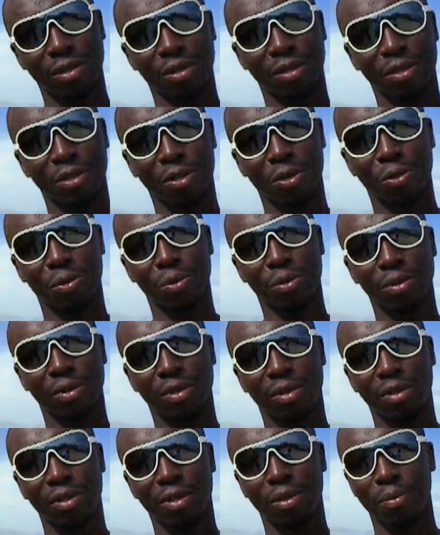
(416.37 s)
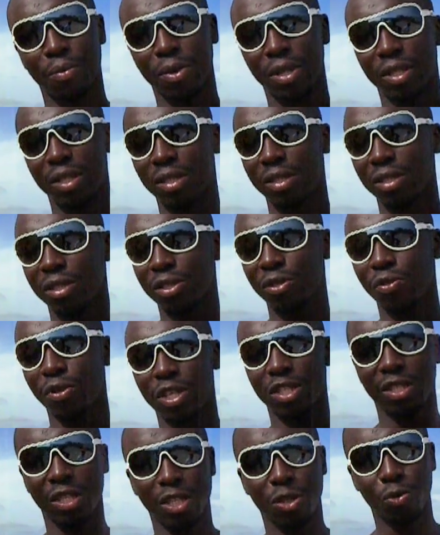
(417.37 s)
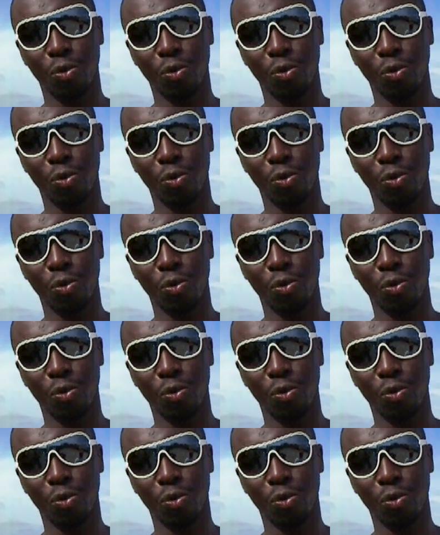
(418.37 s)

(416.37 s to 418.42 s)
You know, but this is crazy.